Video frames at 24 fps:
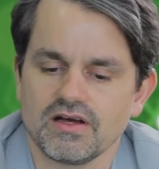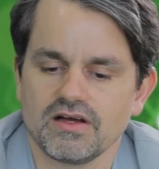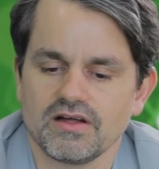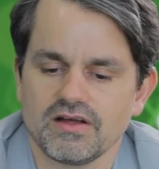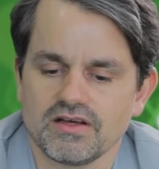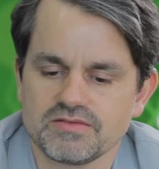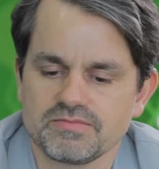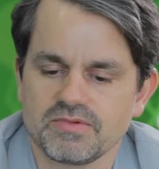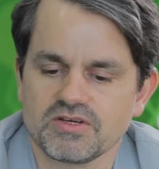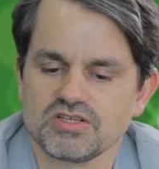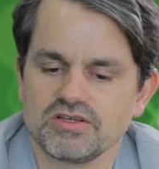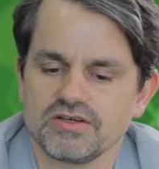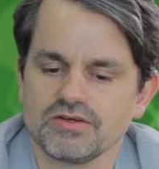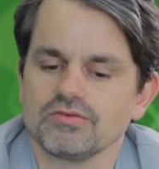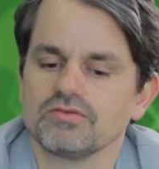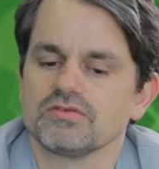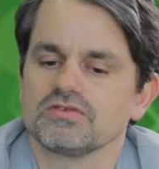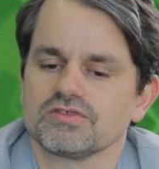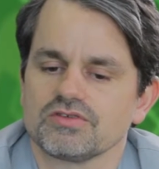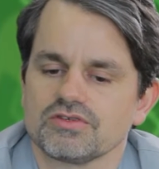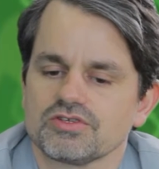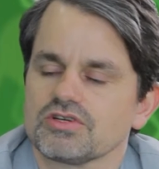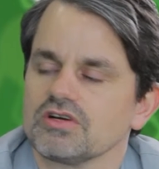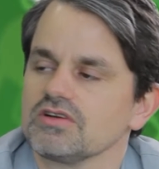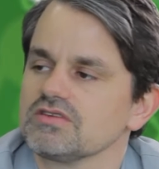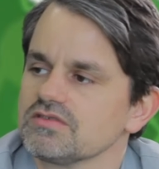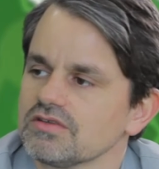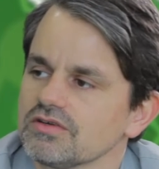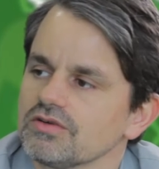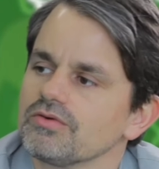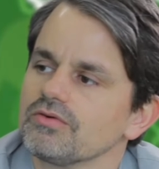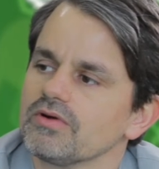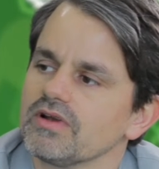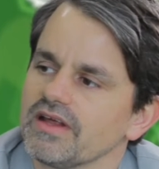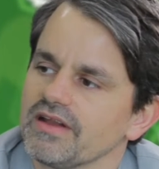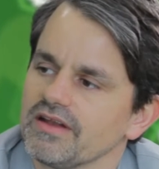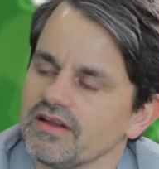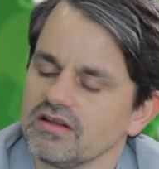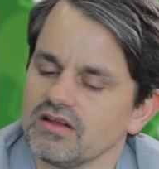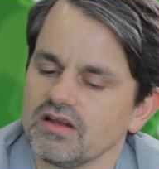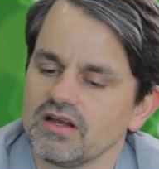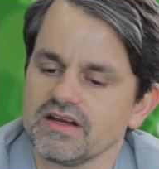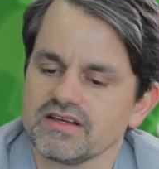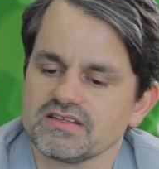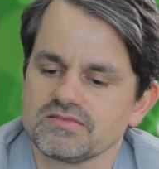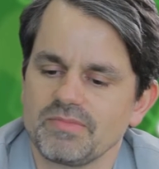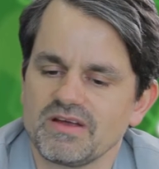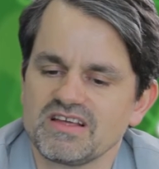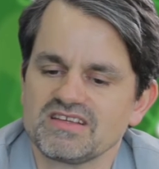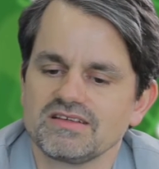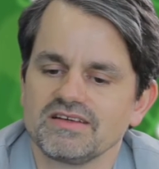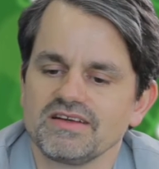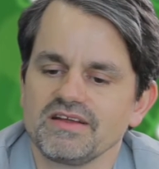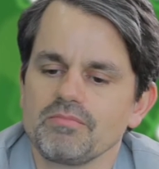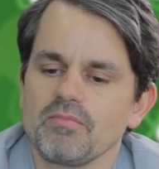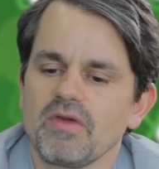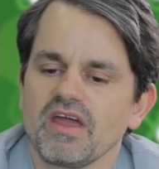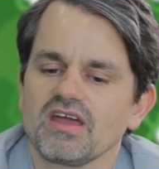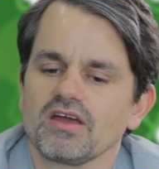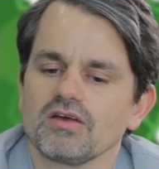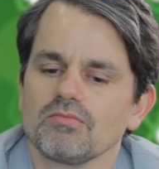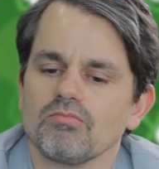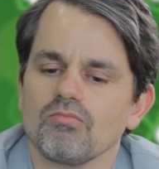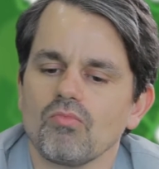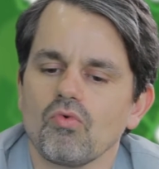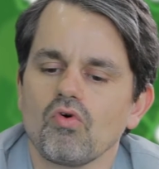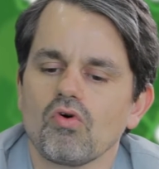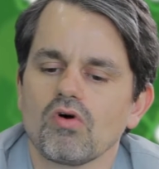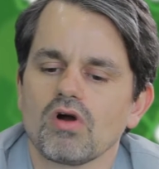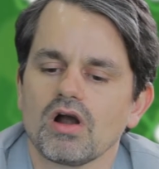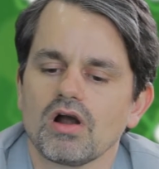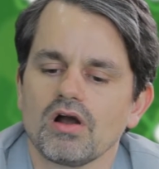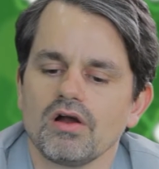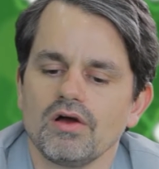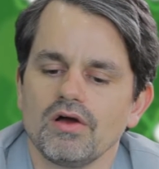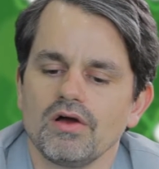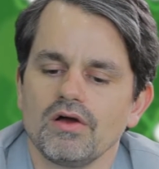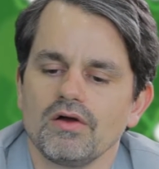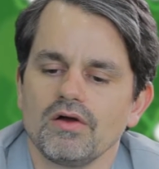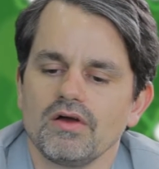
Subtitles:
Especially Google Search Console and Google Analytics, basically make it more